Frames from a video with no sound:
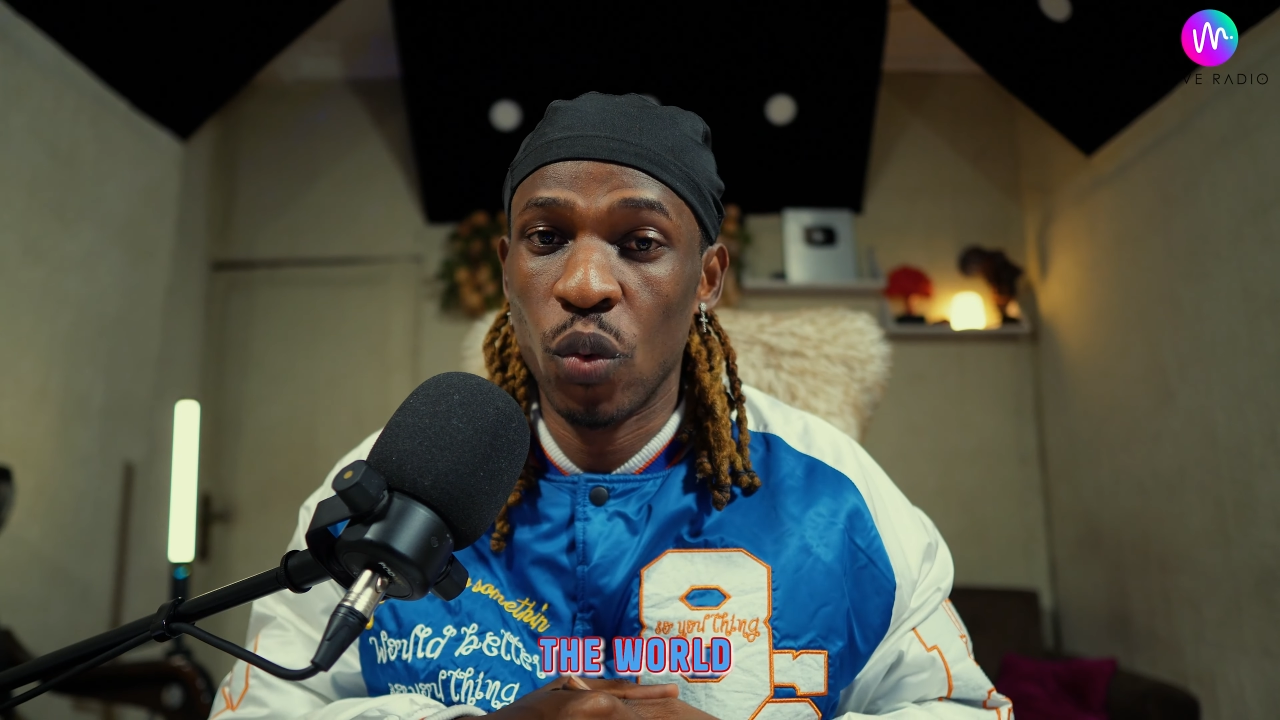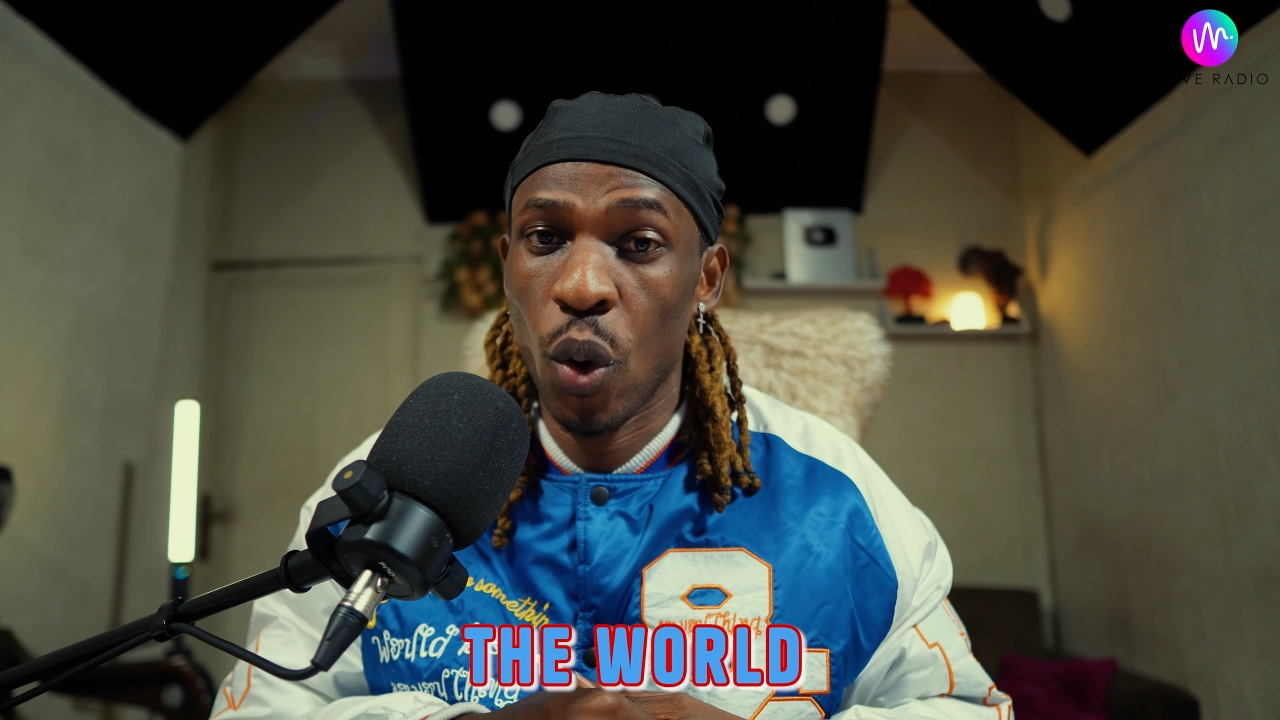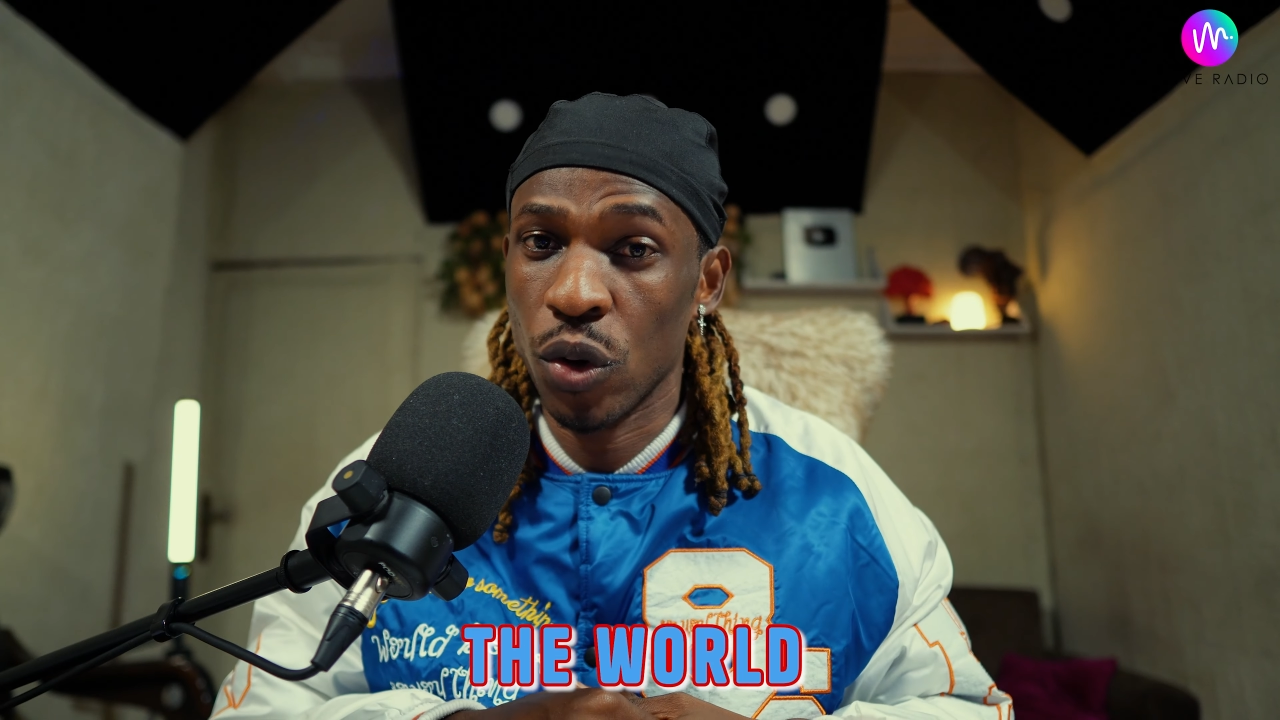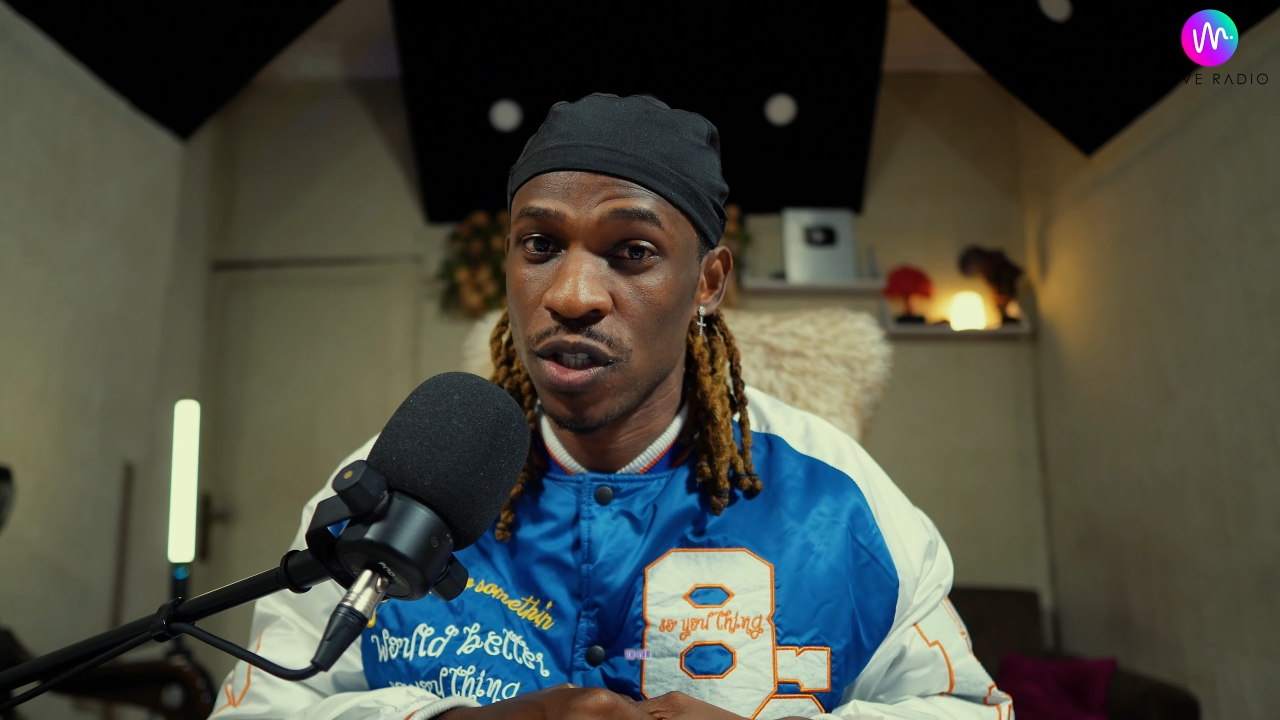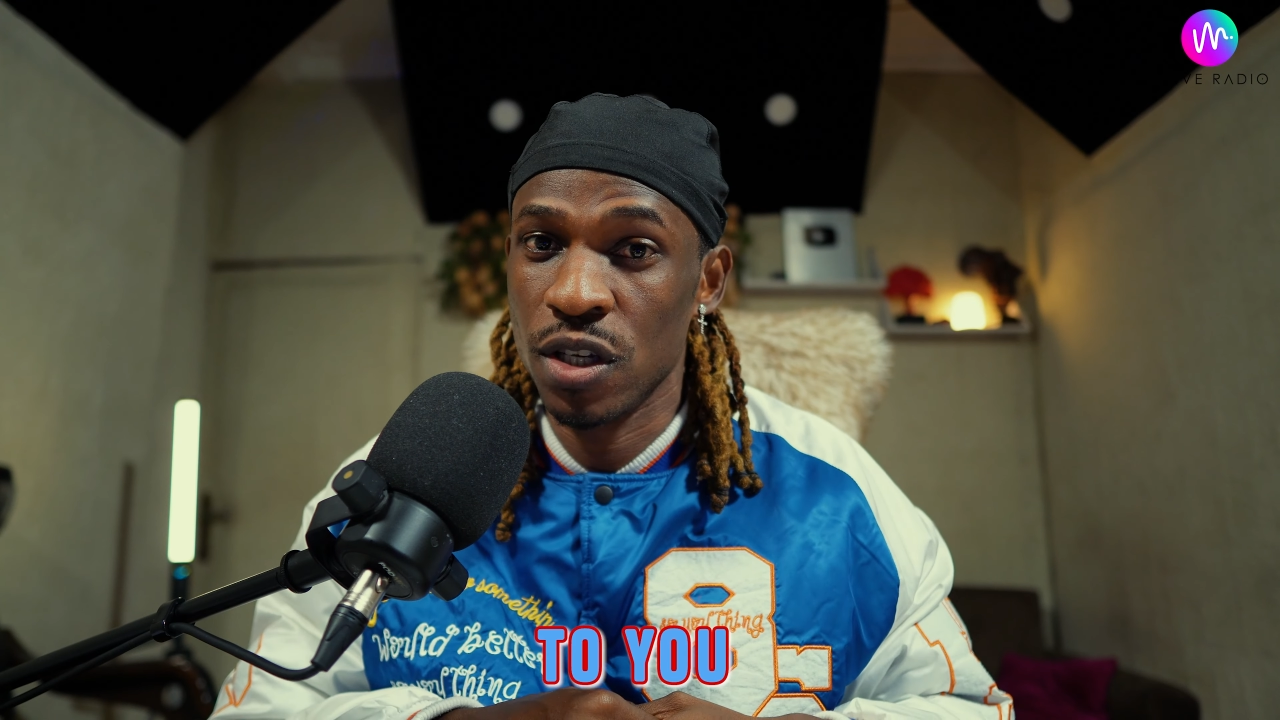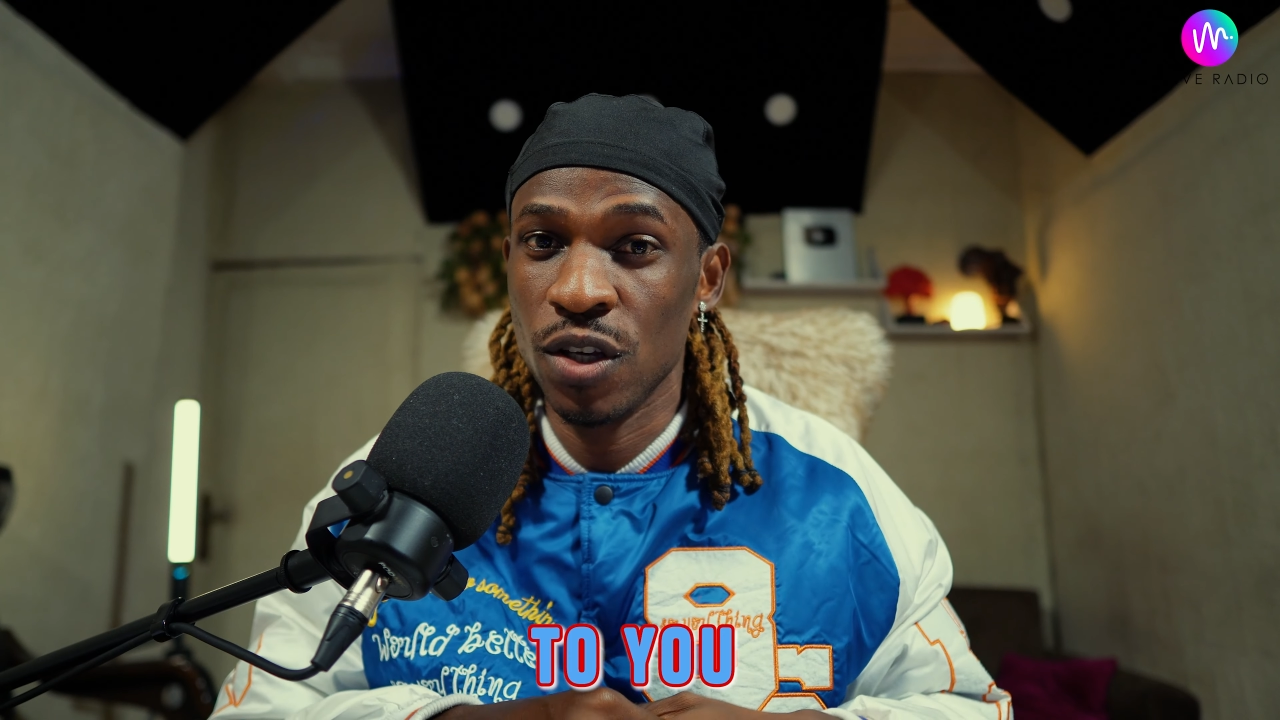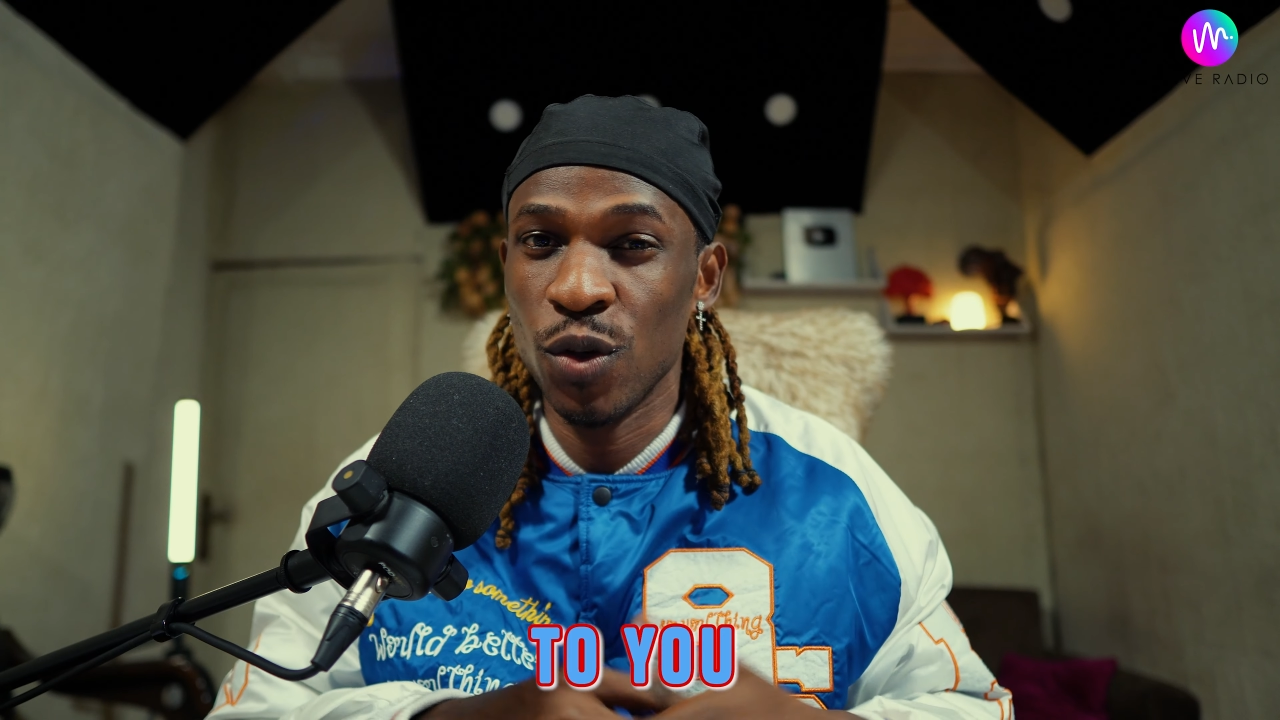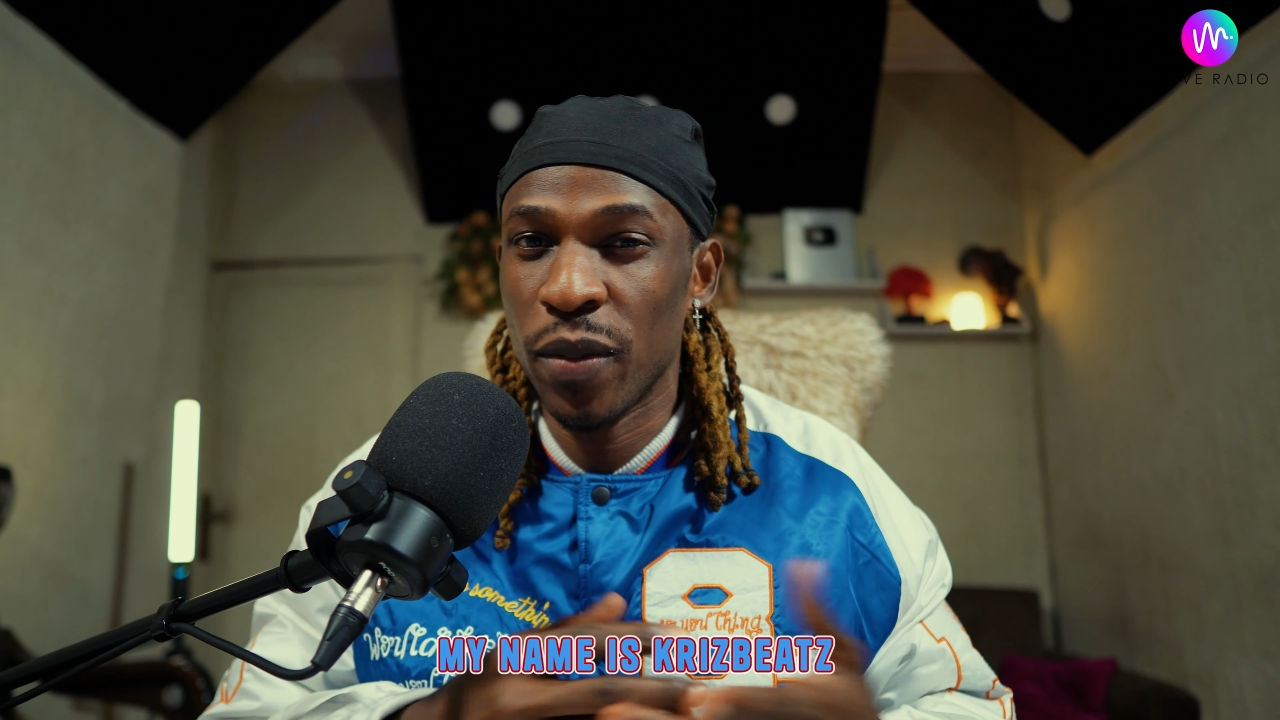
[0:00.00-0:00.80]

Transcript: world to you.